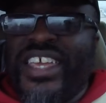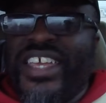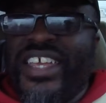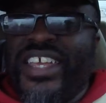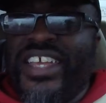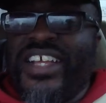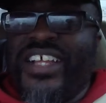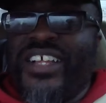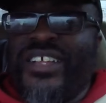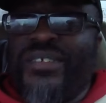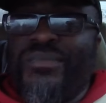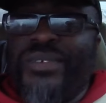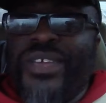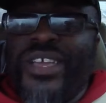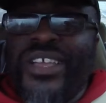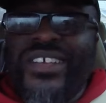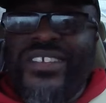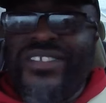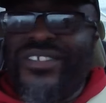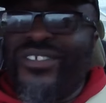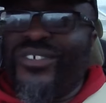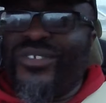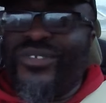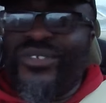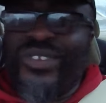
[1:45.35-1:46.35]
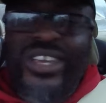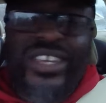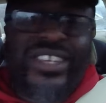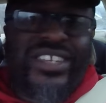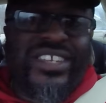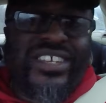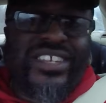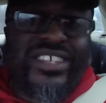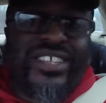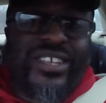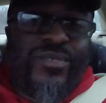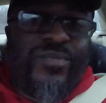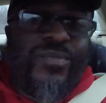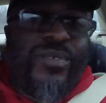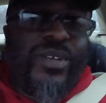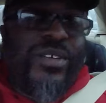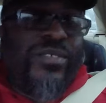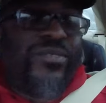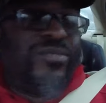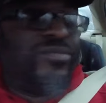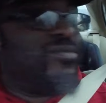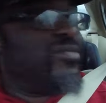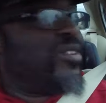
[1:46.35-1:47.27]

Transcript: Yeah, I mean I heard crazy stuff about,